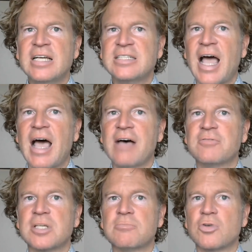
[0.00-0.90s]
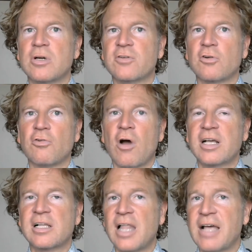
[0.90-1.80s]
to have some sort of
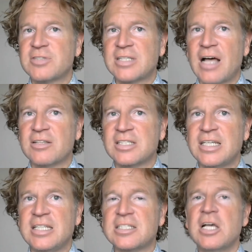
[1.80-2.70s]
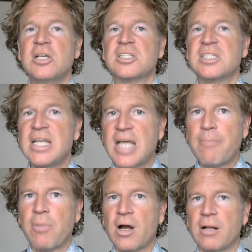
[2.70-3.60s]
chronic lifestyle disease sneak
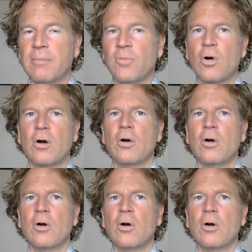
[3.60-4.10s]
up on them, or